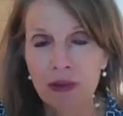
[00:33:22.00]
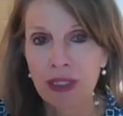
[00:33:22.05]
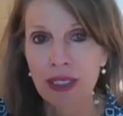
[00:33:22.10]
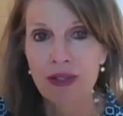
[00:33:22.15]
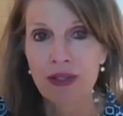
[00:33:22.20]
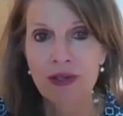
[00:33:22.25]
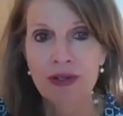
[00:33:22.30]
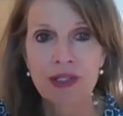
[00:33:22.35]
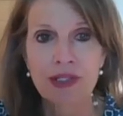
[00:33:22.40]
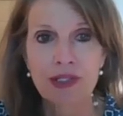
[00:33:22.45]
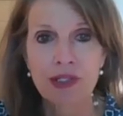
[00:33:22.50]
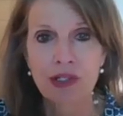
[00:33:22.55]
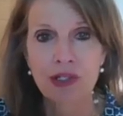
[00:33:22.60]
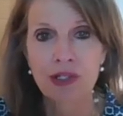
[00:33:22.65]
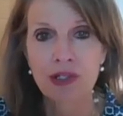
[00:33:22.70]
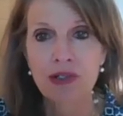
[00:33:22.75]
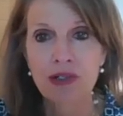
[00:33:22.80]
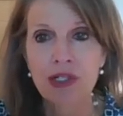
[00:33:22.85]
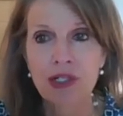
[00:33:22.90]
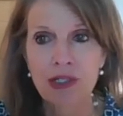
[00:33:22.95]
other
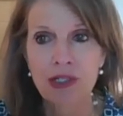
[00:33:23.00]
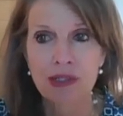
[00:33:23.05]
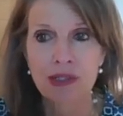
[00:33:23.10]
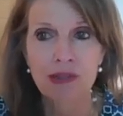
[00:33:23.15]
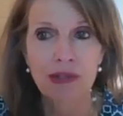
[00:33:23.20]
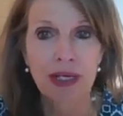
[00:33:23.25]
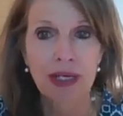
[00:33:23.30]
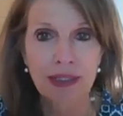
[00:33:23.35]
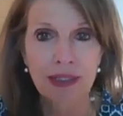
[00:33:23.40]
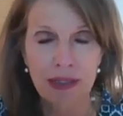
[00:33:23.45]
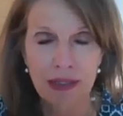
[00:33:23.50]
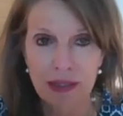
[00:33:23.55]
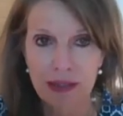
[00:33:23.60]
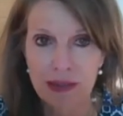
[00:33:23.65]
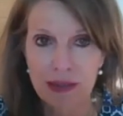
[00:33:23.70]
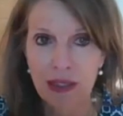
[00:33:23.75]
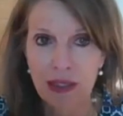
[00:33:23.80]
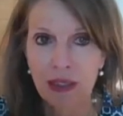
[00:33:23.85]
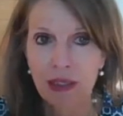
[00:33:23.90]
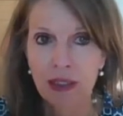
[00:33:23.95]
institutions like
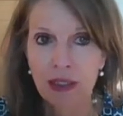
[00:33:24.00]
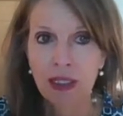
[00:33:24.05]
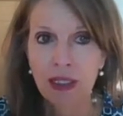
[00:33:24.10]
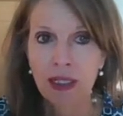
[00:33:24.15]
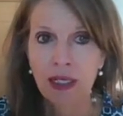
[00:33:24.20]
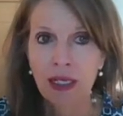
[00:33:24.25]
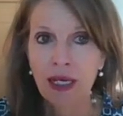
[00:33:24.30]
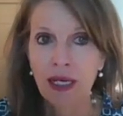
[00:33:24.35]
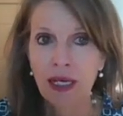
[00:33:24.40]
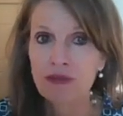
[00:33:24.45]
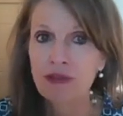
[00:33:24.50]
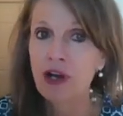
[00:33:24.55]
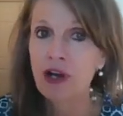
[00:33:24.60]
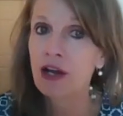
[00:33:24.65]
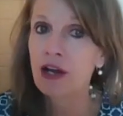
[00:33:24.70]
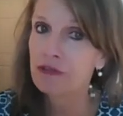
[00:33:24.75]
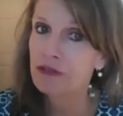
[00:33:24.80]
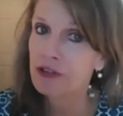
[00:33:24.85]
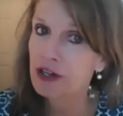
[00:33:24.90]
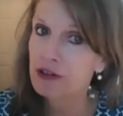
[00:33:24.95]
us have
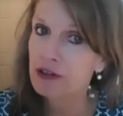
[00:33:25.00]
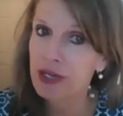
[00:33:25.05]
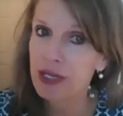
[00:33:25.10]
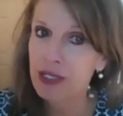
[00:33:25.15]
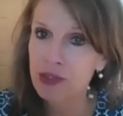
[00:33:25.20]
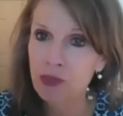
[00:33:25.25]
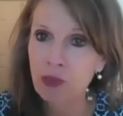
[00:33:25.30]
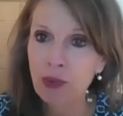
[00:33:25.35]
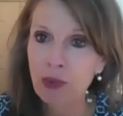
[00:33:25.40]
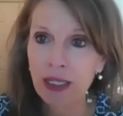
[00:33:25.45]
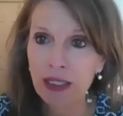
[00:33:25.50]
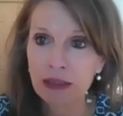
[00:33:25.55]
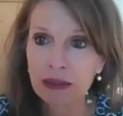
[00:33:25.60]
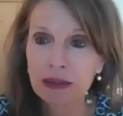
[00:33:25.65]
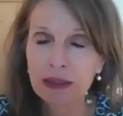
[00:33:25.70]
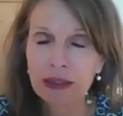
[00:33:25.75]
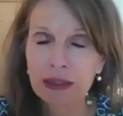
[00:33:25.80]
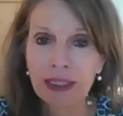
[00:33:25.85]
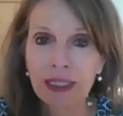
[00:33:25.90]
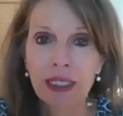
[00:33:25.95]
not fared as
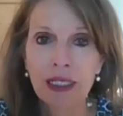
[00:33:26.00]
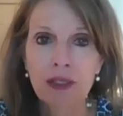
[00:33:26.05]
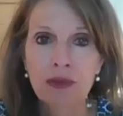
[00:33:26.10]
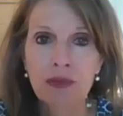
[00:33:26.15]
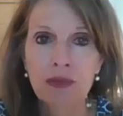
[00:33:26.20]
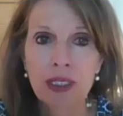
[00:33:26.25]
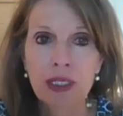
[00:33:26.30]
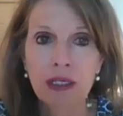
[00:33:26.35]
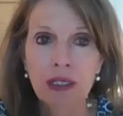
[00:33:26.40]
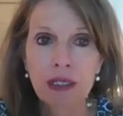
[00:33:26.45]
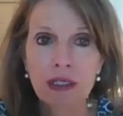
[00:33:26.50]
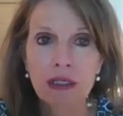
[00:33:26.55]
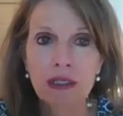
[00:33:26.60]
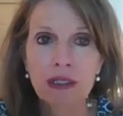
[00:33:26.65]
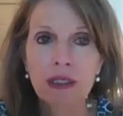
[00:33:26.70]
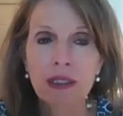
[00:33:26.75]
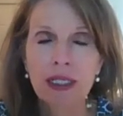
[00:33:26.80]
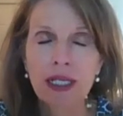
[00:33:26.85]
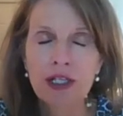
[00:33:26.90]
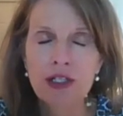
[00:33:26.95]
well, and we are
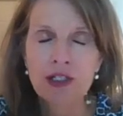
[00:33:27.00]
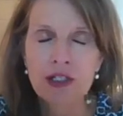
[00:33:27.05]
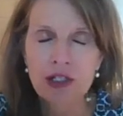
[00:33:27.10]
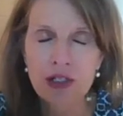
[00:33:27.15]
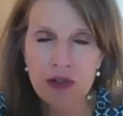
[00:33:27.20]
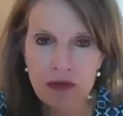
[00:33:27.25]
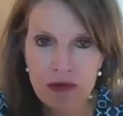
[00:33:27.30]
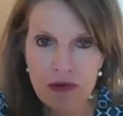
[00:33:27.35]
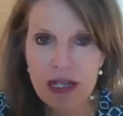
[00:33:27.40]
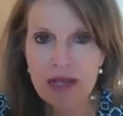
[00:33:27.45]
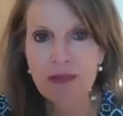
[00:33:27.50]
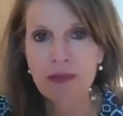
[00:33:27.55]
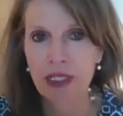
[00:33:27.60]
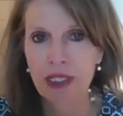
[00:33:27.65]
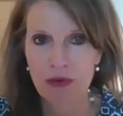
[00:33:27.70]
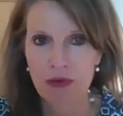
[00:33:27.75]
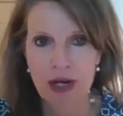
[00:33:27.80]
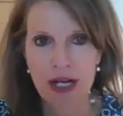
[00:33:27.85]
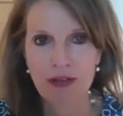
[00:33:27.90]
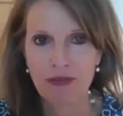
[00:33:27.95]
extremely
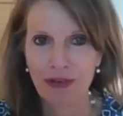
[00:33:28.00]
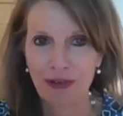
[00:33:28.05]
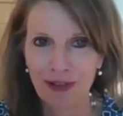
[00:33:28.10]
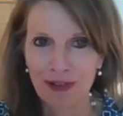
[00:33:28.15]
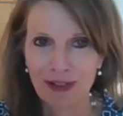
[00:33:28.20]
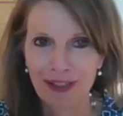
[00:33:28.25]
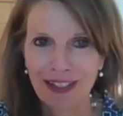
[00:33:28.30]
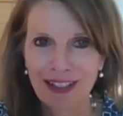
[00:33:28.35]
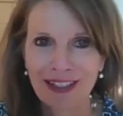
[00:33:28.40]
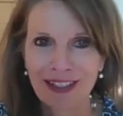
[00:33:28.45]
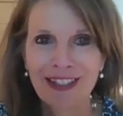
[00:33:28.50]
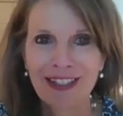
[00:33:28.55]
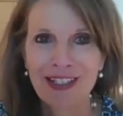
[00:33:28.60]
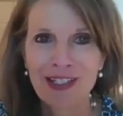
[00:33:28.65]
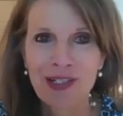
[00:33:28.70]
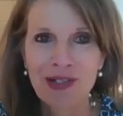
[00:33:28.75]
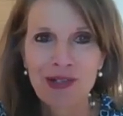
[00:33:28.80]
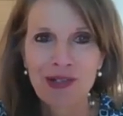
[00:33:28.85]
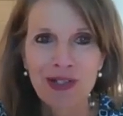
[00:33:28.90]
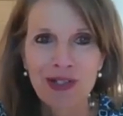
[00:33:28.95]
grateful
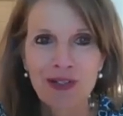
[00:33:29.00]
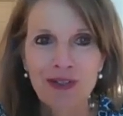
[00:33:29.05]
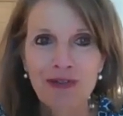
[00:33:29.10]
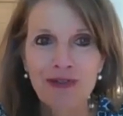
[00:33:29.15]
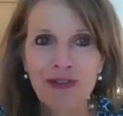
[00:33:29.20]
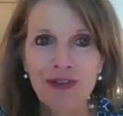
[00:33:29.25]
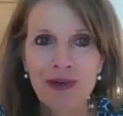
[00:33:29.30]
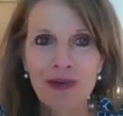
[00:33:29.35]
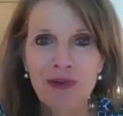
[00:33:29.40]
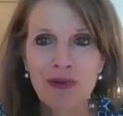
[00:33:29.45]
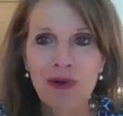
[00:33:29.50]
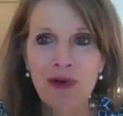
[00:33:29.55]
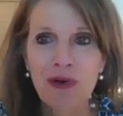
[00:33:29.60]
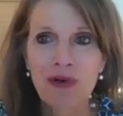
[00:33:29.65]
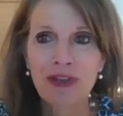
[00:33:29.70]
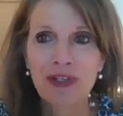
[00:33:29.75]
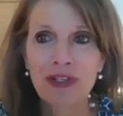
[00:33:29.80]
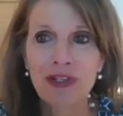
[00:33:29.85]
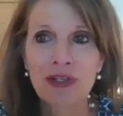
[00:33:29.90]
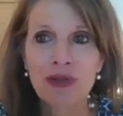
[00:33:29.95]
to you for the role
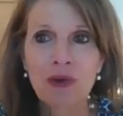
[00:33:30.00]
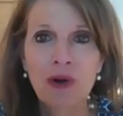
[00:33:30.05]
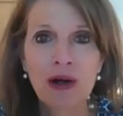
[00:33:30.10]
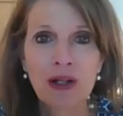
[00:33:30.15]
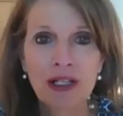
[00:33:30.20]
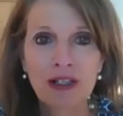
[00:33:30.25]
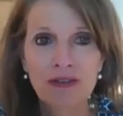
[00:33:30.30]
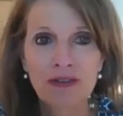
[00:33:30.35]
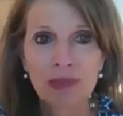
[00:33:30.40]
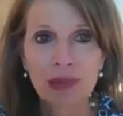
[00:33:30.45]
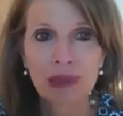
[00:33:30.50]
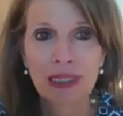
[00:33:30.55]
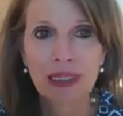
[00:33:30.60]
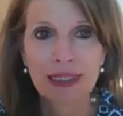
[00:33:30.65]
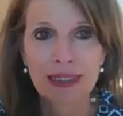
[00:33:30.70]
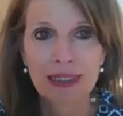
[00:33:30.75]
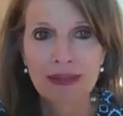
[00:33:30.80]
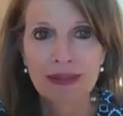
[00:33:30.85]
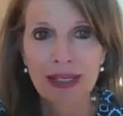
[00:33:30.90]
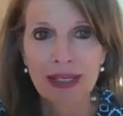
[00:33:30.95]
that you all have played
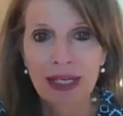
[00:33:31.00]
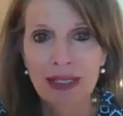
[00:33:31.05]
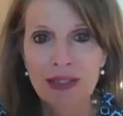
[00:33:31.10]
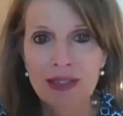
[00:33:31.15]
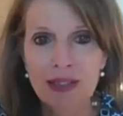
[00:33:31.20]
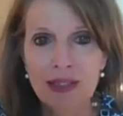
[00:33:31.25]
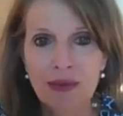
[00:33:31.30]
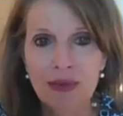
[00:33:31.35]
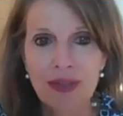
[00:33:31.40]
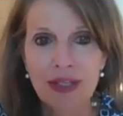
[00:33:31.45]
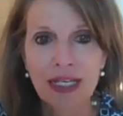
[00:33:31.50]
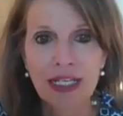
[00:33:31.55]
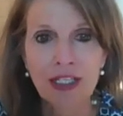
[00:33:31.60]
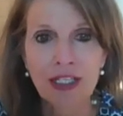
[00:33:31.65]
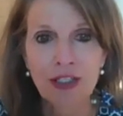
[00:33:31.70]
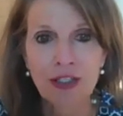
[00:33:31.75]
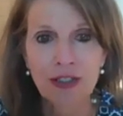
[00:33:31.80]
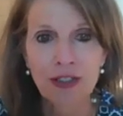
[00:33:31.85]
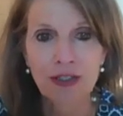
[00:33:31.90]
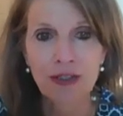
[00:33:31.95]
in that. So
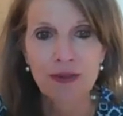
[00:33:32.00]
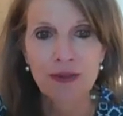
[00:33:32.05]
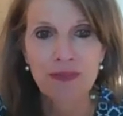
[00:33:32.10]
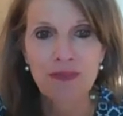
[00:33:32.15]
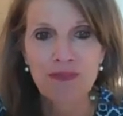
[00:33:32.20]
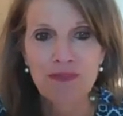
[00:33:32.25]
thank you.